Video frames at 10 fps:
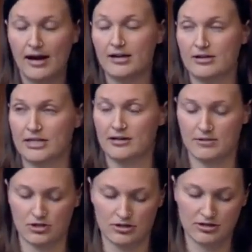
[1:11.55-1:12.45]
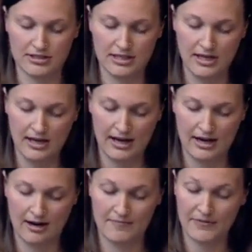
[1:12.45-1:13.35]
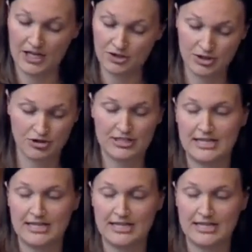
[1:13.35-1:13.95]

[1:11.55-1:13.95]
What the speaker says: higher income earners. I do